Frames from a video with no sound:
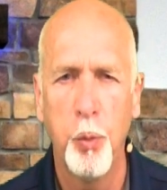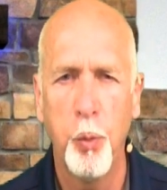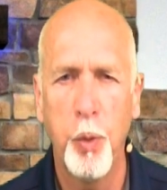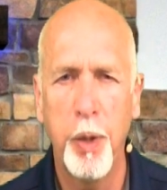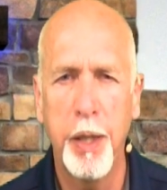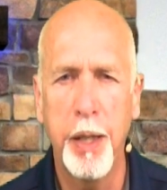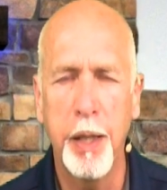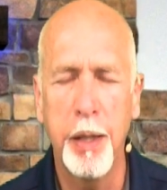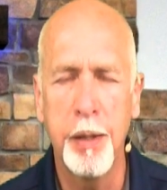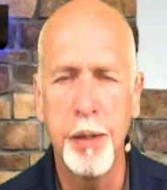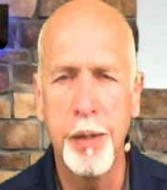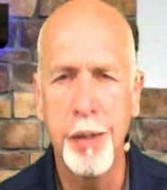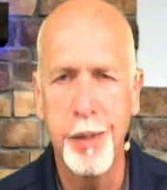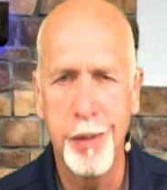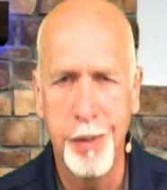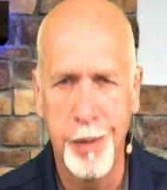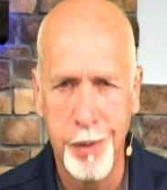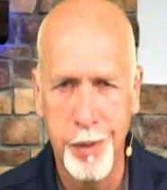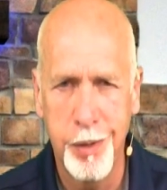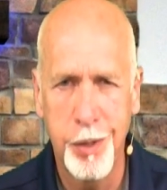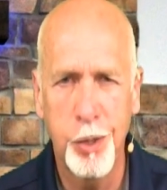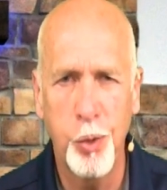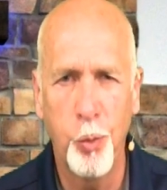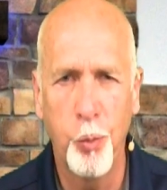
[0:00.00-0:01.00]
we can
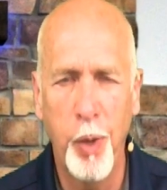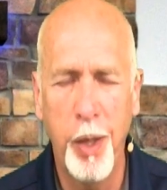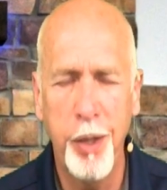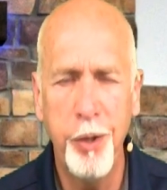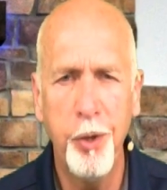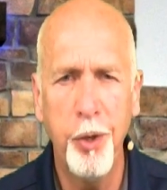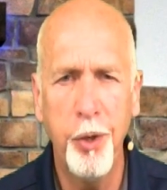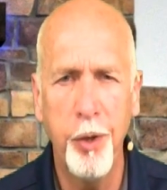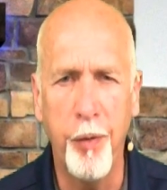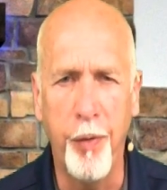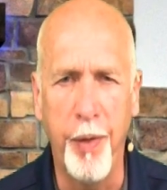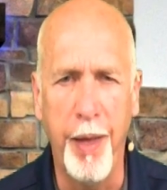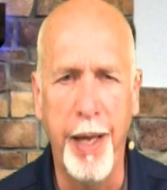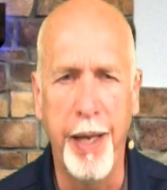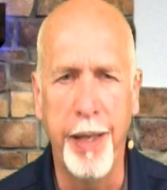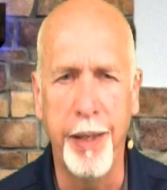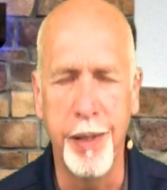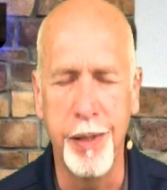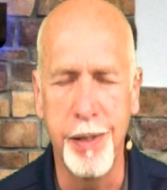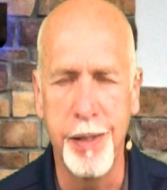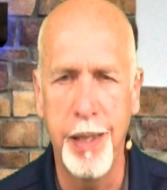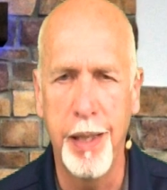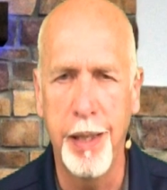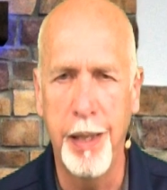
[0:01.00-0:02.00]
surrender to
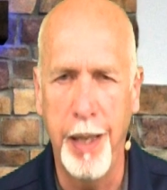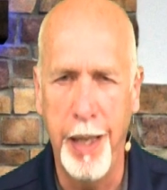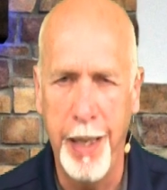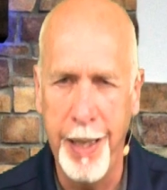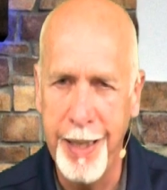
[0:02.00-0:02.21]
that and say,